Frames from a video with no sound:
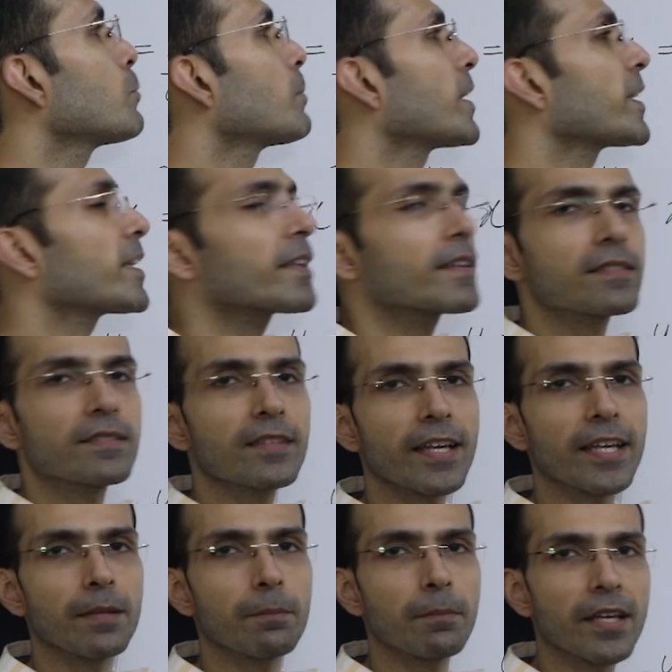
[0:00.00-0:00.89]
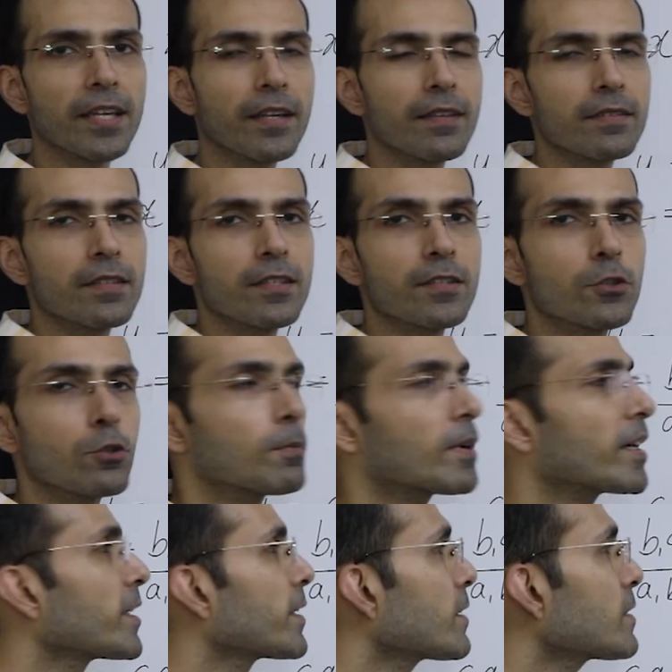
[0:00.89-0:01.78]
minus 9, minus into
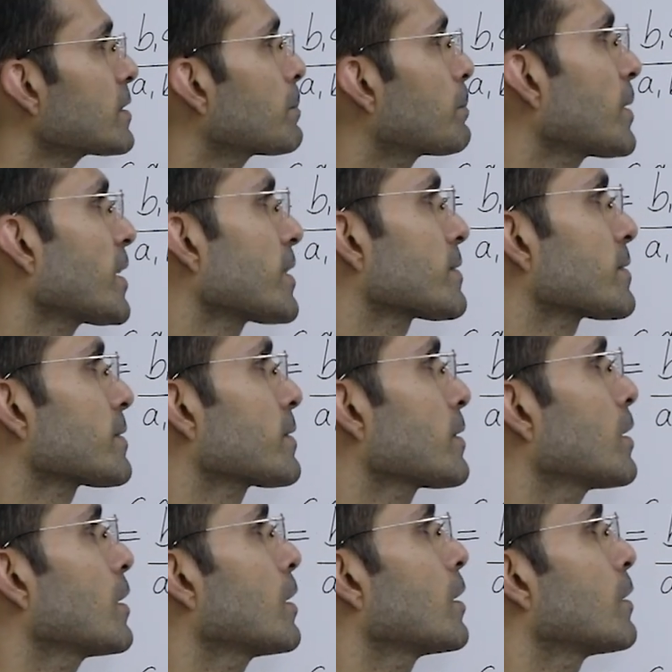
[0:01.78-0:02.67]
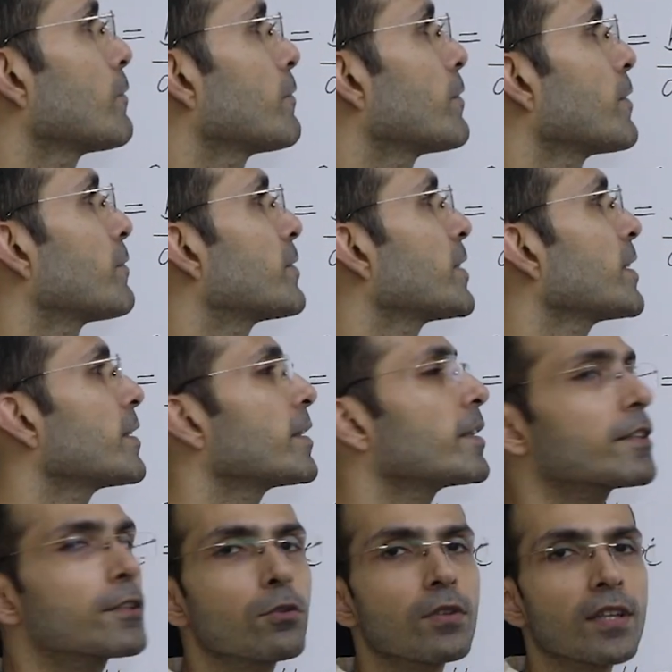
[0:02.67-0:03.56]
minus plus. 15
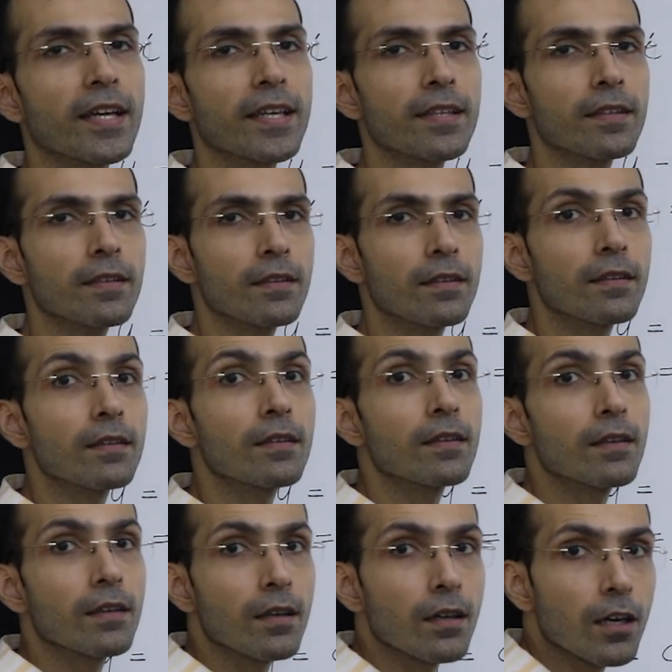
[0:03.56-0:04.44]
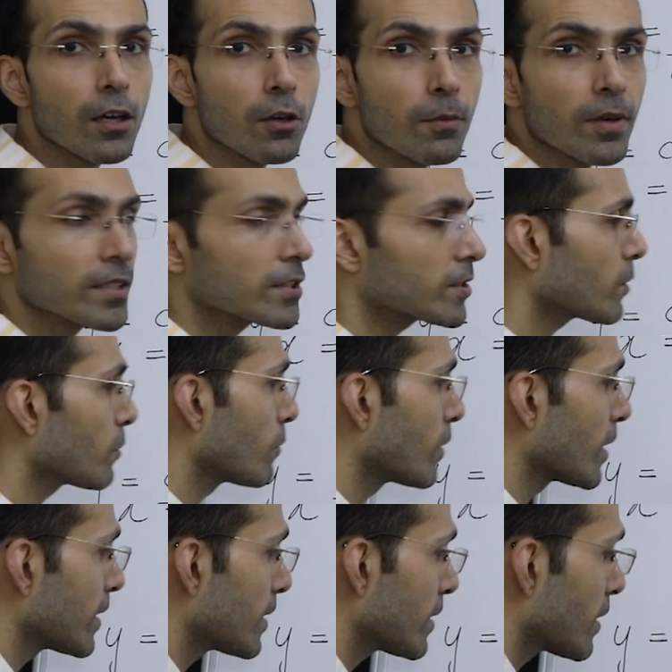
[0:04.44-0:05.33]
into 9, how much?
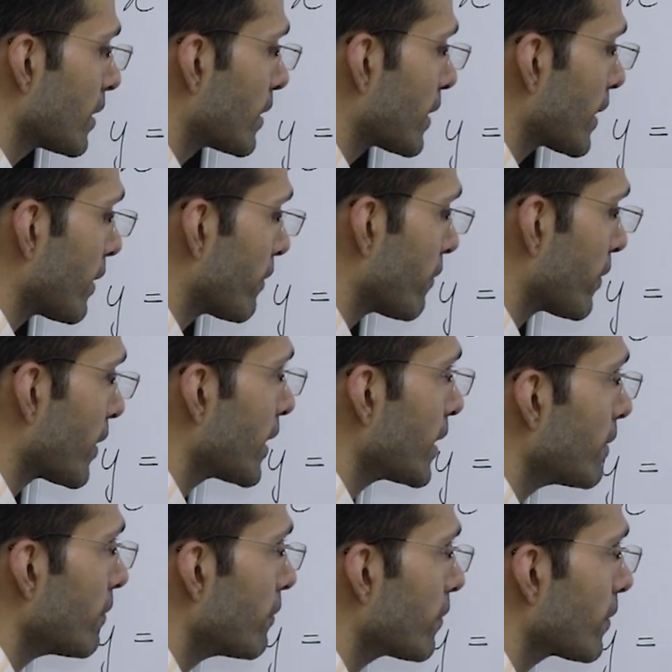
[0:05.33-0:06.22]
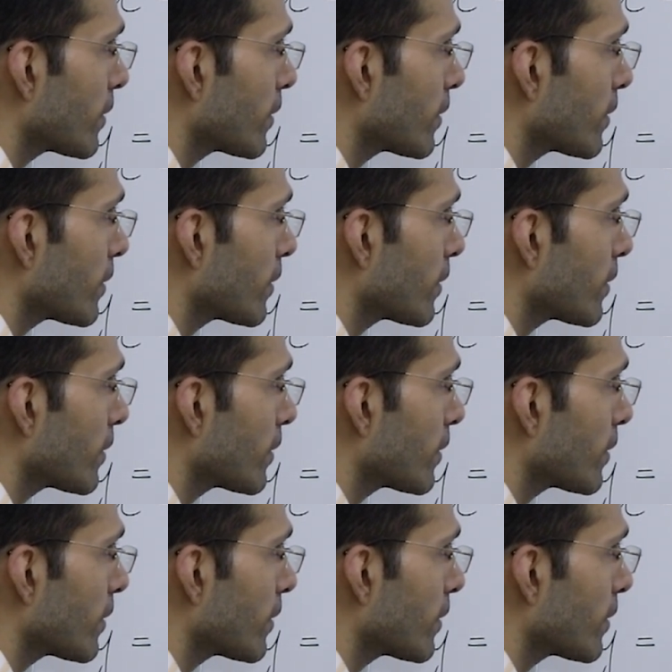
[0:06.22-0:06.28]
135.